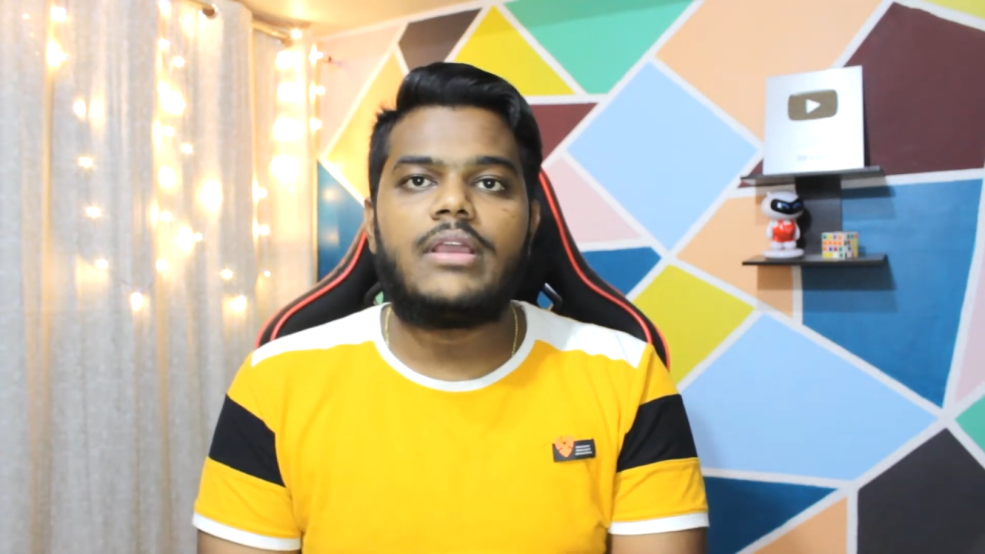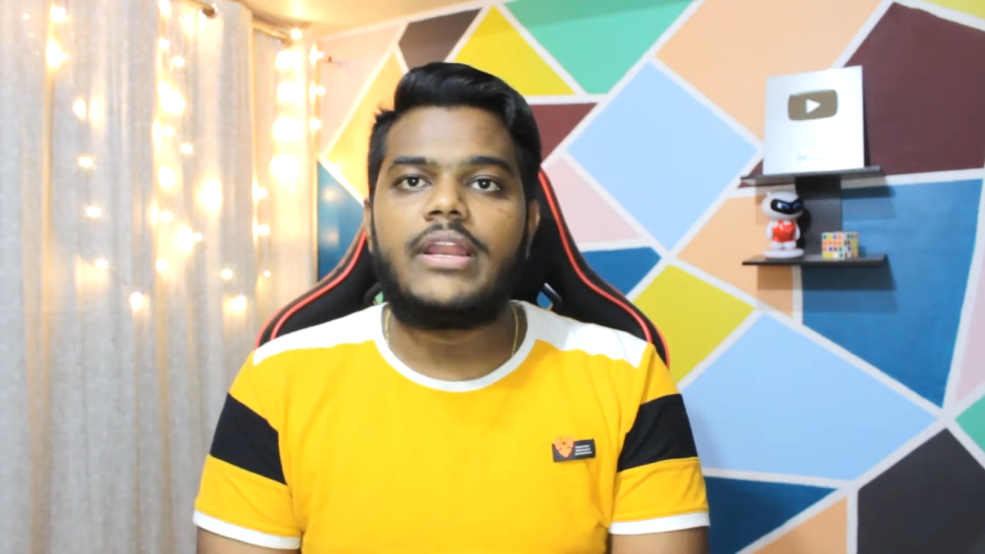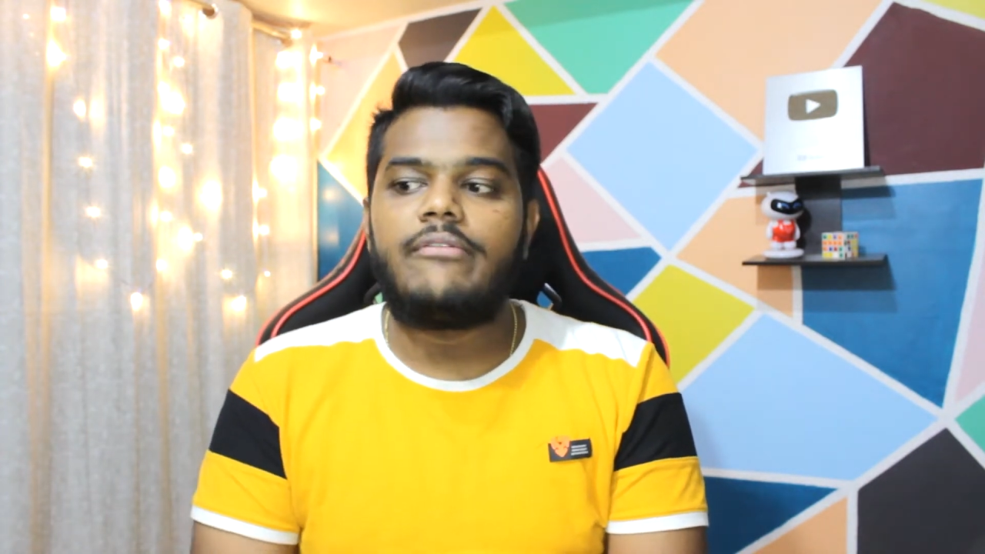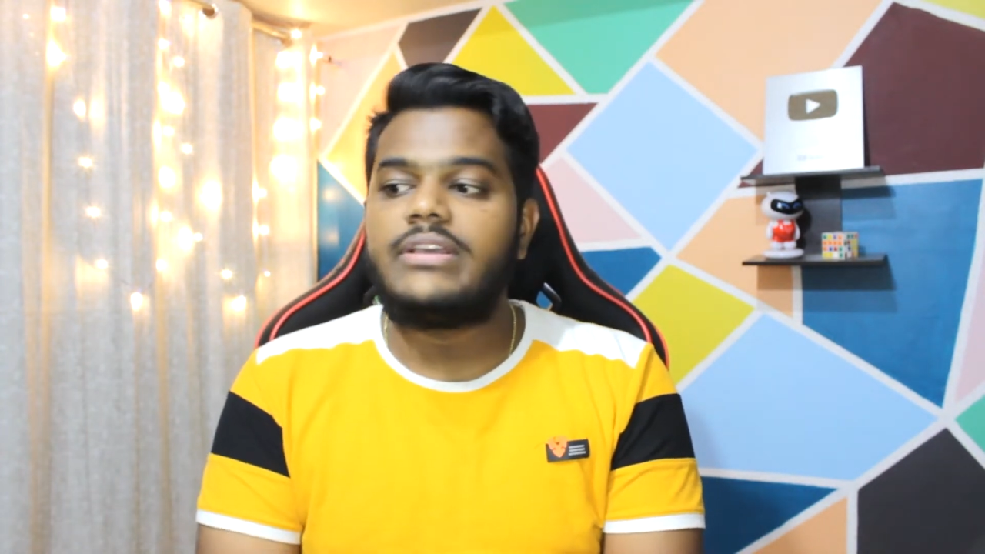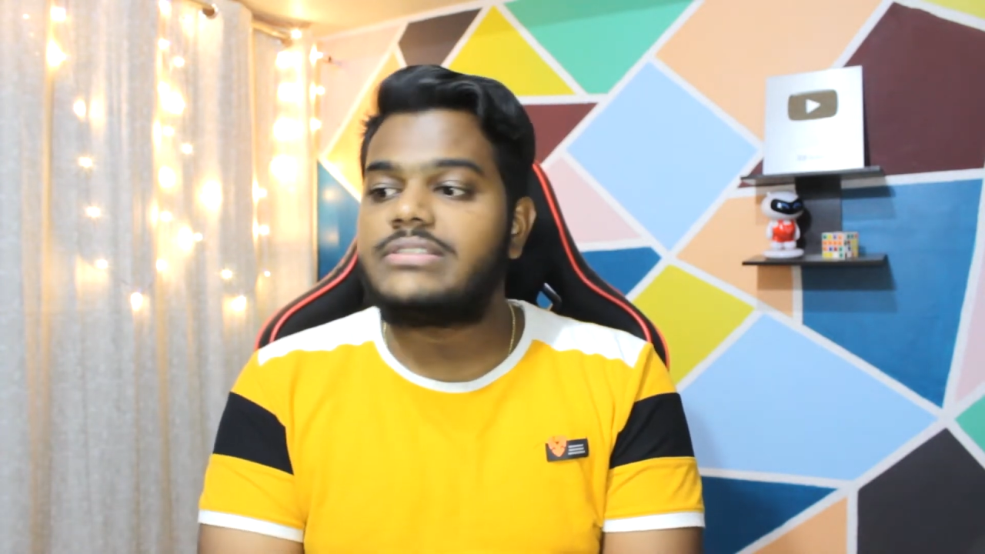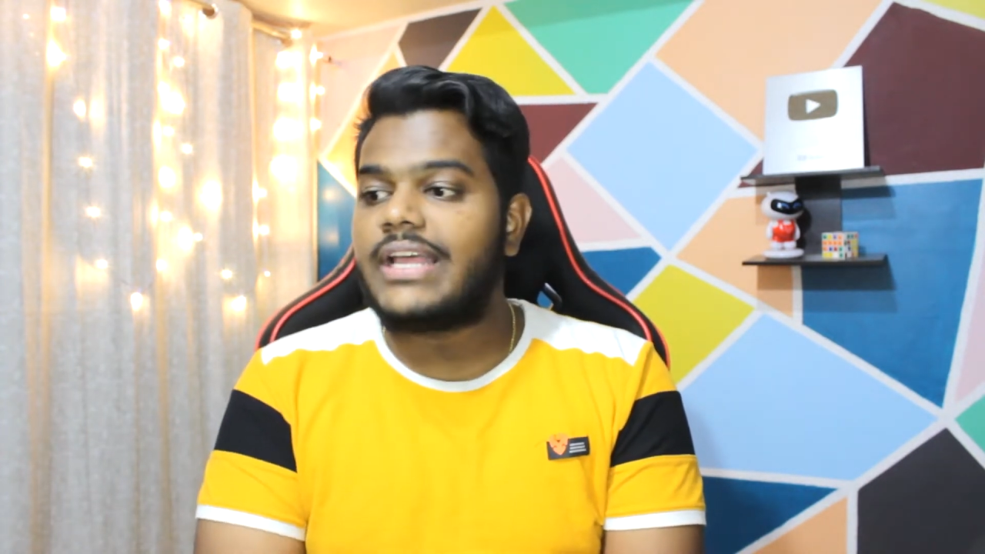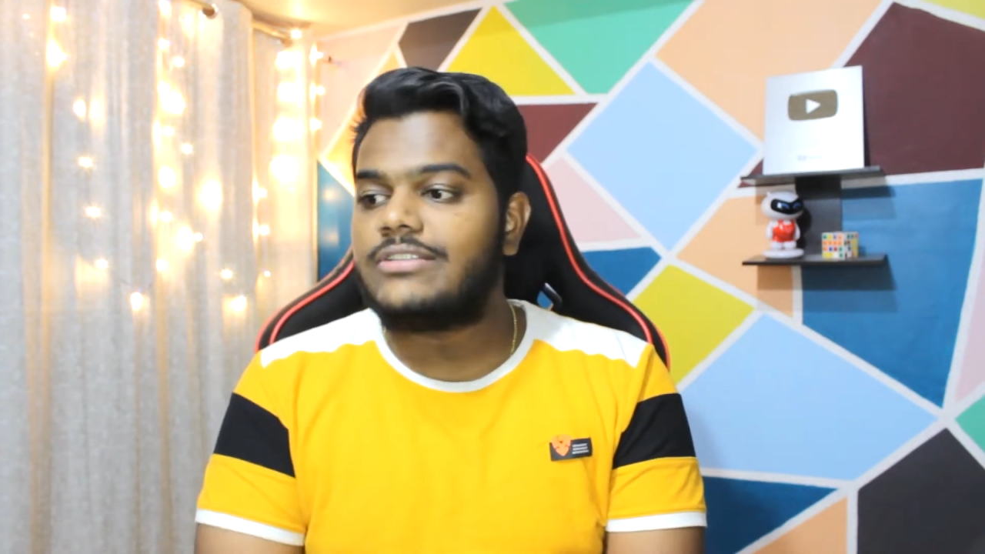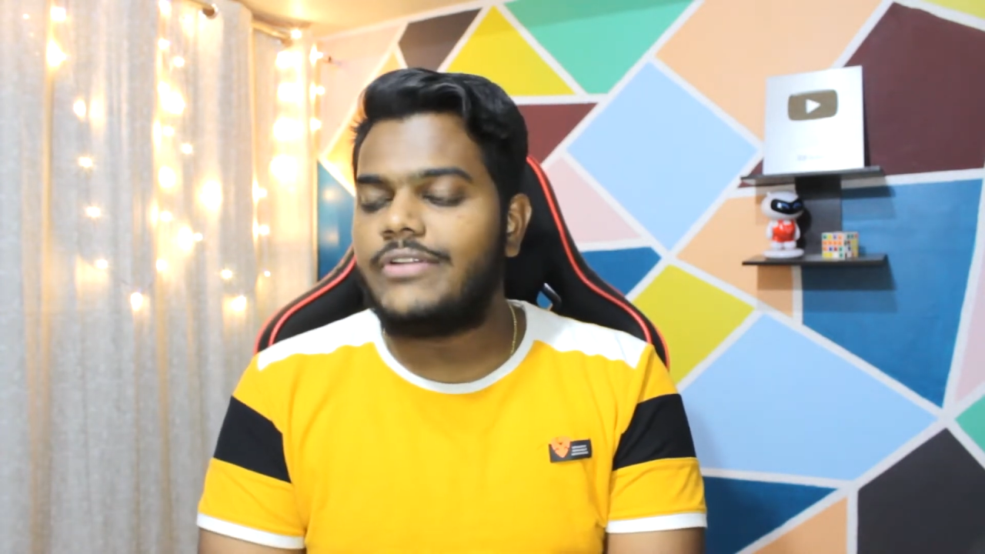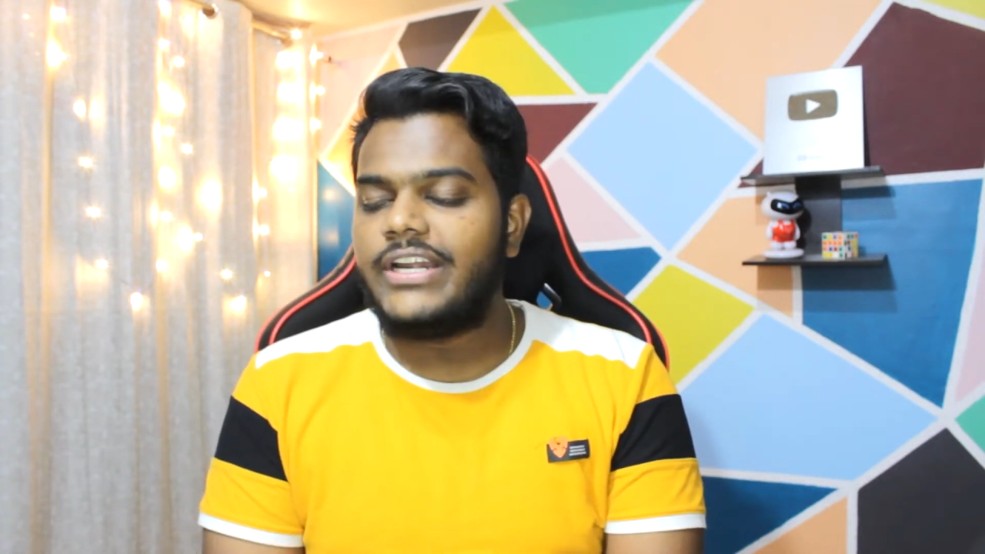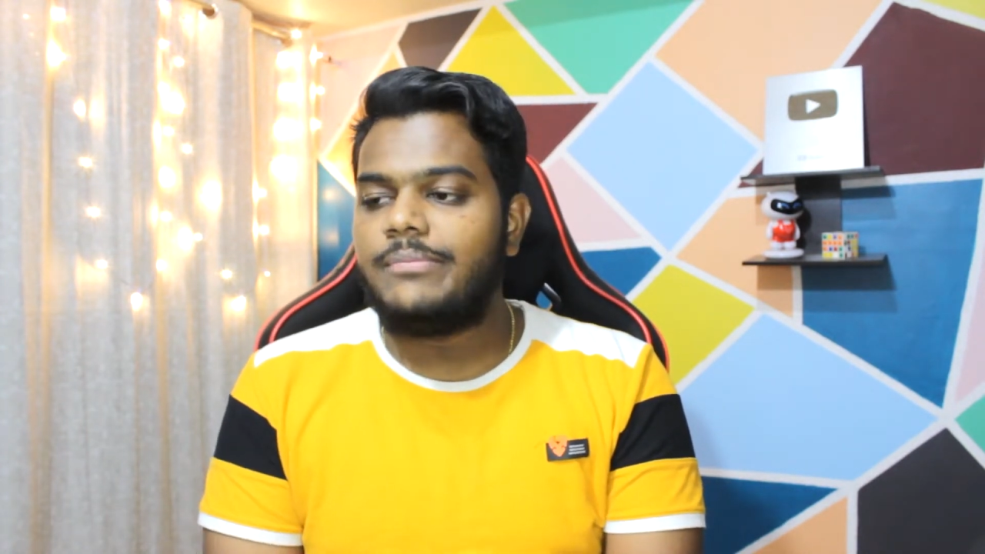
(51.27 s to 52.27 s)
anyways
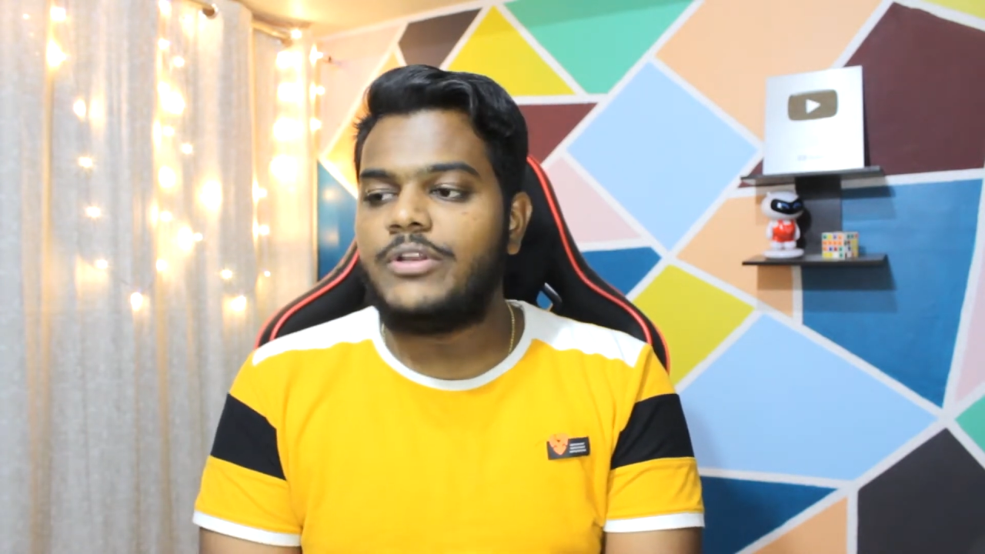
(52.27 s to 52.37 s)
thanks for letting